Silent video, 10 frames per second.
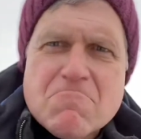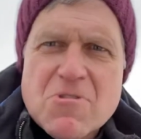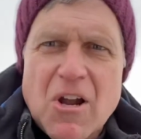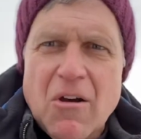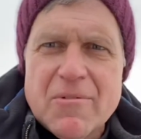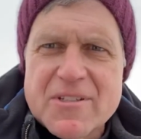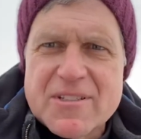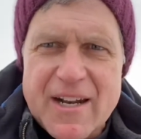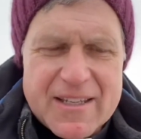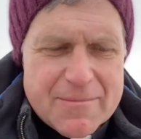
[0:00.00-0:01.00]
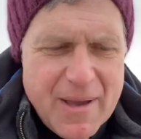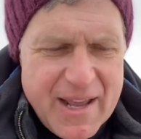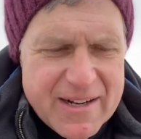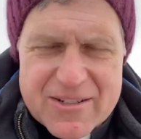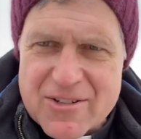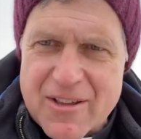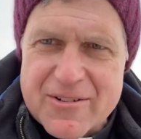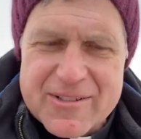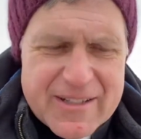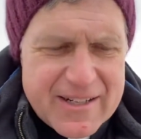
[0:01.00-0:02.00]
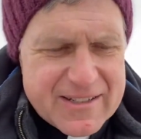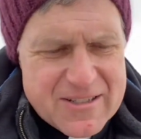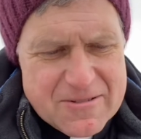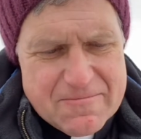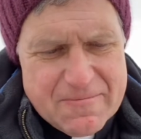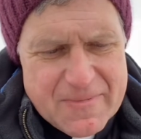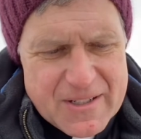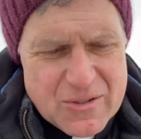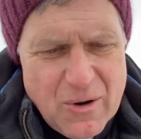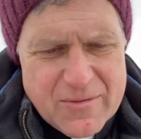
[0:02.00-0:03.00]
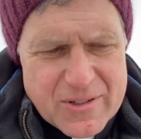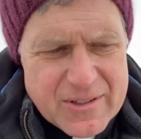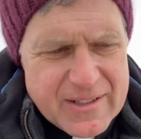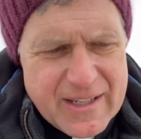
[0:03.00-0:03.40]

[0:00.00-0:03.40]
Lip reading: they just kind of get mad at each other, and then it's over.